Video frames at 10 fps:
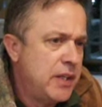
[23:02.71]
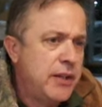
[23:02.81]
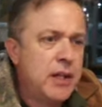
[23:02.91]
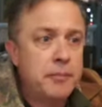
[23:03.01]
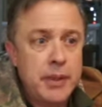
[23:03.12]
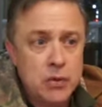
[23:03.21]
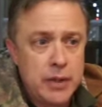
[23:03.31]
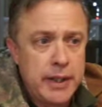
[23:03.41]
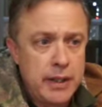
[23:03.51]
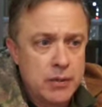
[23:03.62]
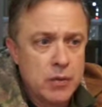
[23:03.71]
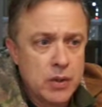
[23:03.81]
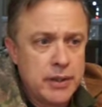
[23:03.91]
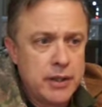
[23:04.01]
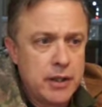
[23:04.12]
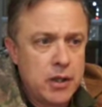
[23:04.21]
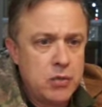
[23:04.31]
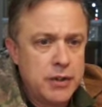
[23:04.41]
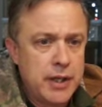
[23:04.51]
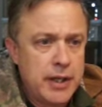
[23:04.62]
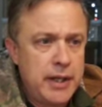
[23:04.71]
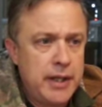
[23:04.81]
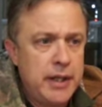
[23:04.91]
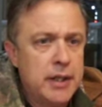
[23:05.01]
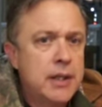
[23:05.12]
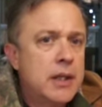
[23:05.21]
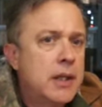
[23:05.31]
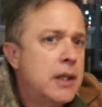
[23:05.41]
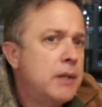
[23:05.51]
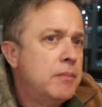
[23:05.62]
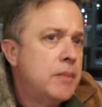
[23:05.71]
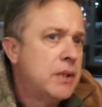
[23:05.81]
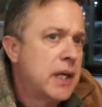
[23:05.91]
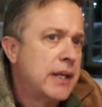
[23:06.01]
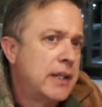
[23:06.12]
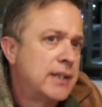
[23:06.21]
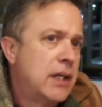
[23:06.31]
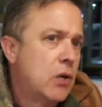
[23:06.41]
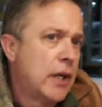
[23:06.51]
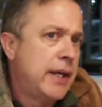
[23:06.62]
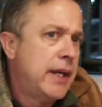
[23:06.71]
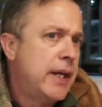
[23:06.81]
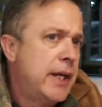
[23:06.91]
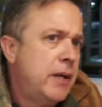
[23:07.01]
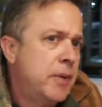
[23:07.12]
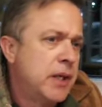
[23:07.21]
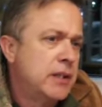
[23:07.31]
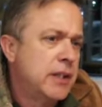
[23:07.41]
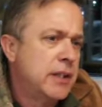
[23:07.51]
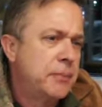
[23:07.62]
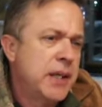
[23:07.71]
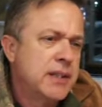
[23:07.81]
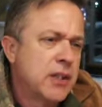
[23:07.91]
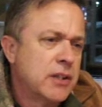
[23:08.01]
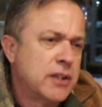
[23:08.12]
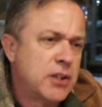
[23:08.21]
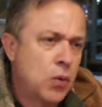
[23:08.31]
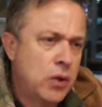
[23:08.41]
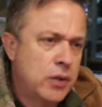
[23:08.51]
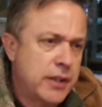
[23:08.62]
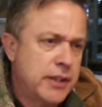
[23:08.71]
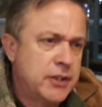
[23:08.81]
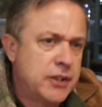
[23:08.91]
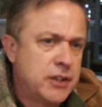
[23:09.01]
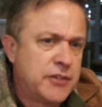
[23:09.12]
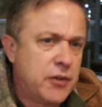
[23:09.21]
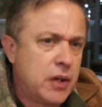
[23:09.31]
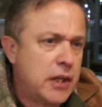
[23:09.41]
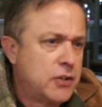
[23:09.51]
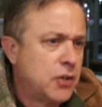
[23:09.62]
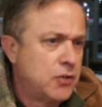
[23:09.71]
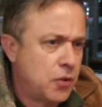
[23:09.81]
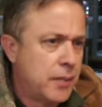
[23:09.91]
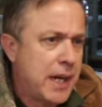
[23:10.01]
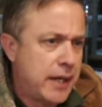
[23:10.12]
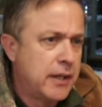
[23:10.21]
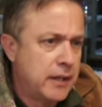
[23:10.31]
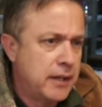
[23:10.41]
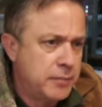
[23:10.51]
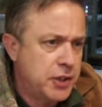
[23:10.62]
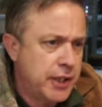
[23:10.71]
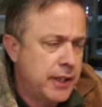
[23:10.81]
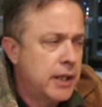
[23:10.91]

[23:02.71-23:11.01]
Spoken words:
the ability really to go to any, not necessarily any, because it depends on the soil conditions for electrotraumatic imaging.